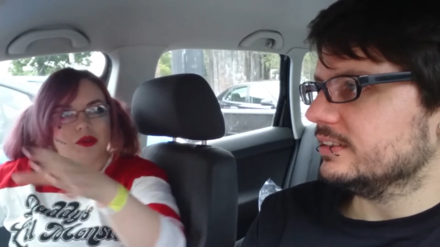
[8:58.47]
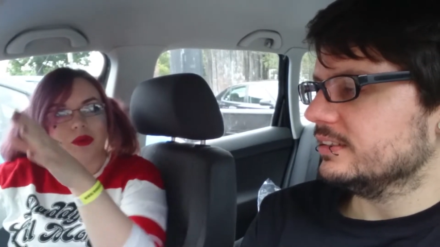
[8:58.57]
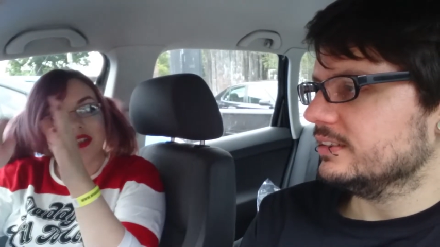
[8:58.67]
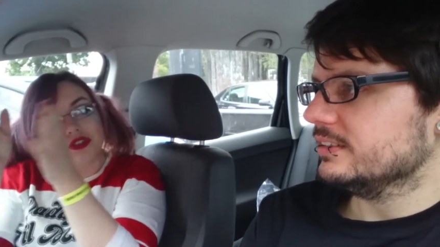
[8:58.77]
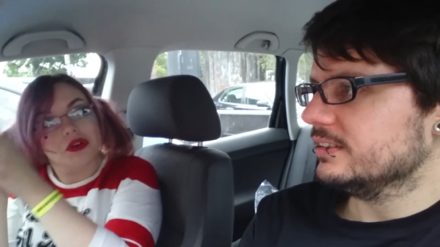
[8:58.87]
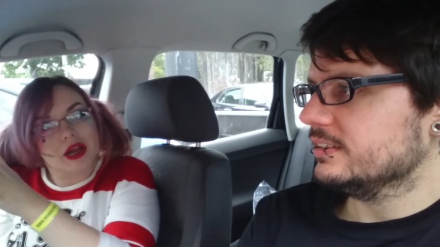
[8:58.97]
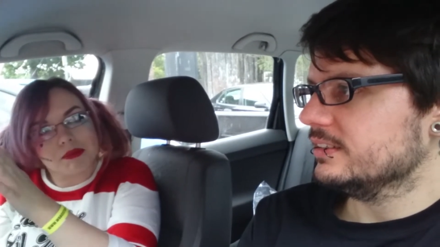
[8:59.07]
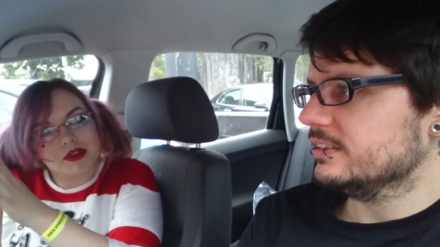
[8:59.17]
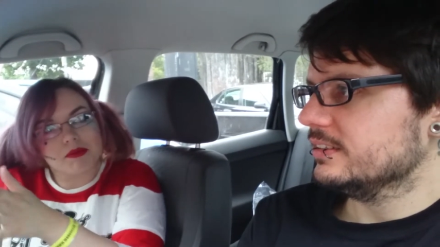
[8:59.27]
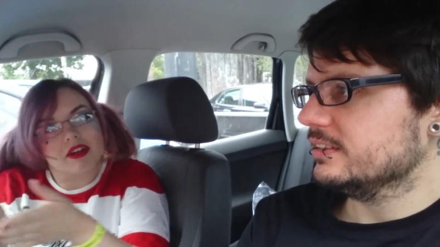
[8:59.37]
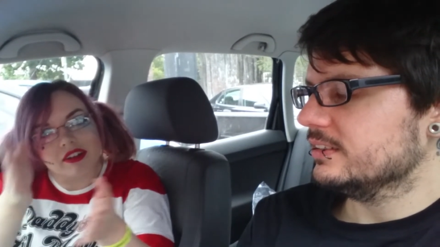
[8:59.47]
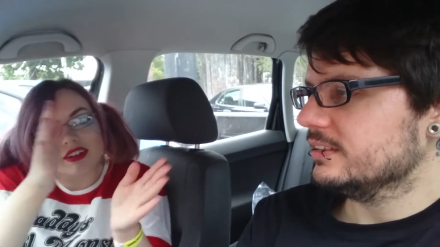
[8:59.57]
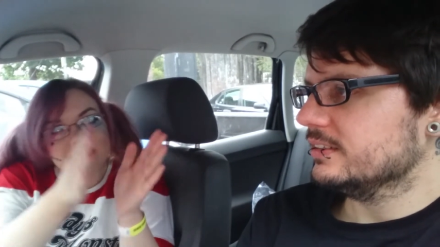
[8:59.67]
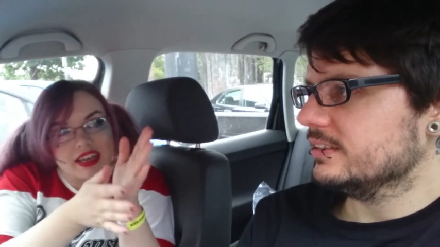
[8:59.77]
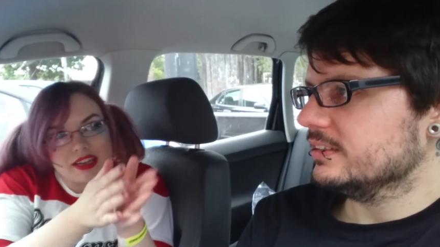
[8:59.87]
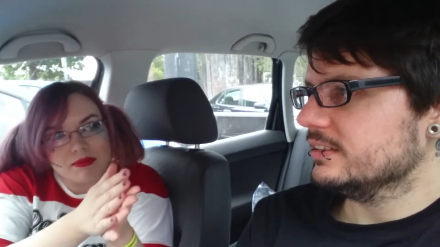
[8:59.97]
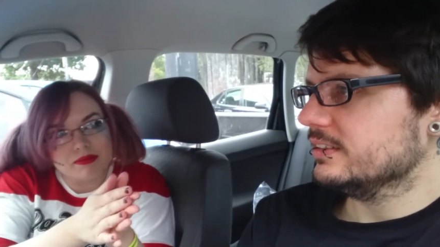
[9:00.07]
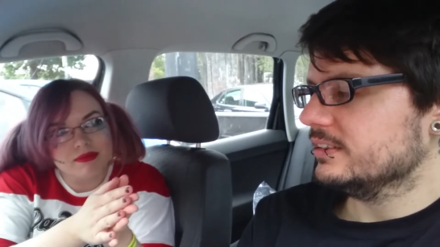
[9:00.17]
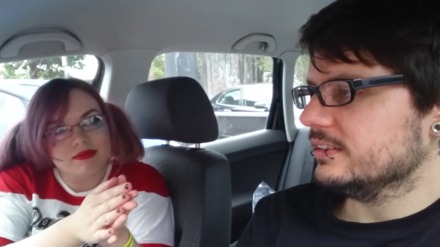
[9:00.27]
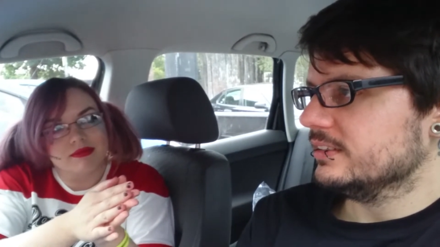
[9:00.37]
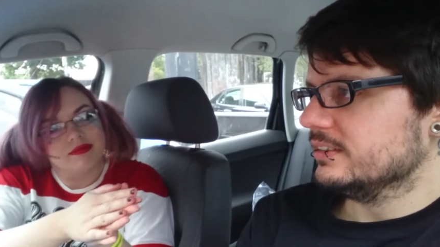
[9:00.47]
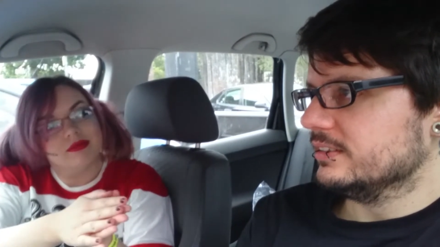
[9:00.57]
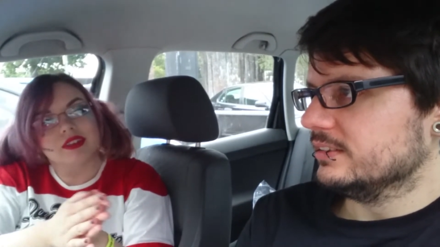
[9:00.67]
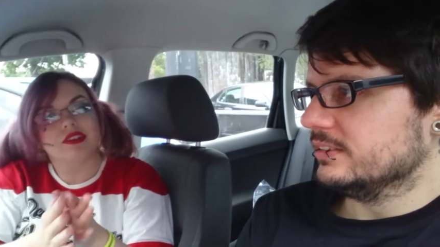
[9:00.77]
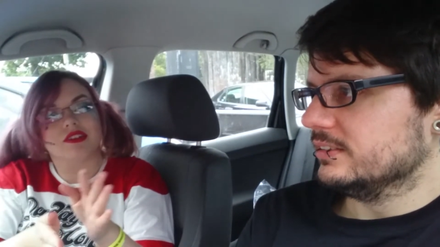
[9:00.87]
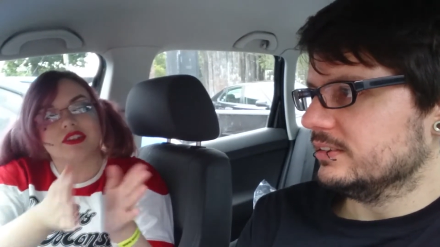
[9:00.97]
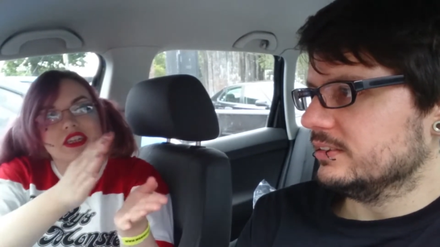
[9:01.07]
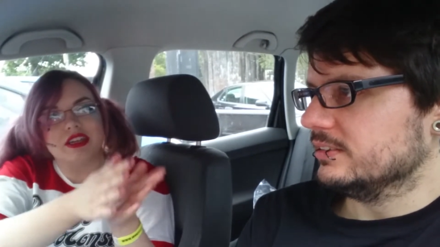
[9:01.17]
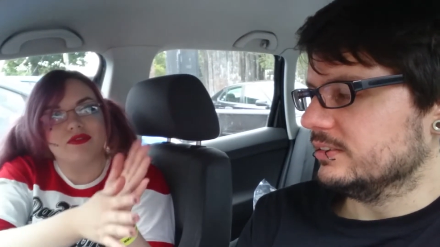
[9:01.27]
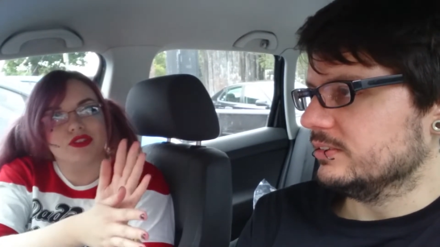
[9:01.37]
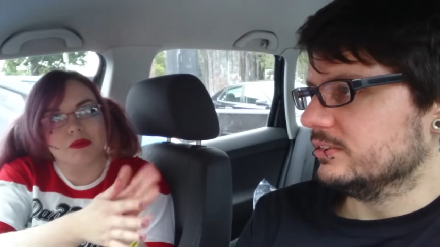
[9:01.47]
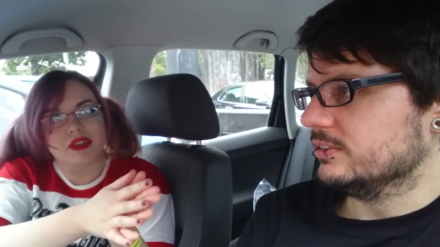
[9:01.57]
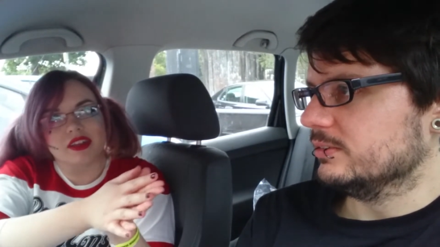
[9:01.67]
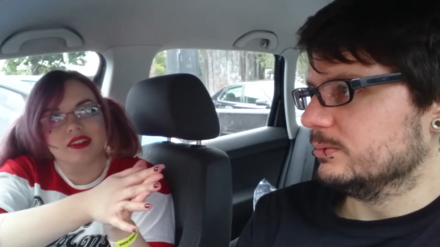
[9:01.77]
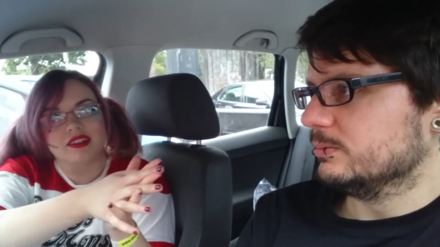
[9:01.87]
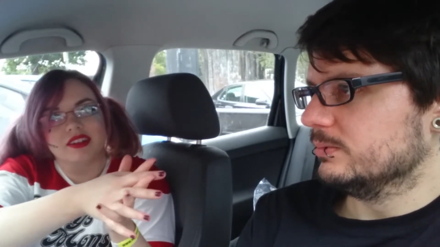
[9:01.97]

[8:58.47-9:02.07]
Speaker 1: when he's not Captain America's name. so Steve something.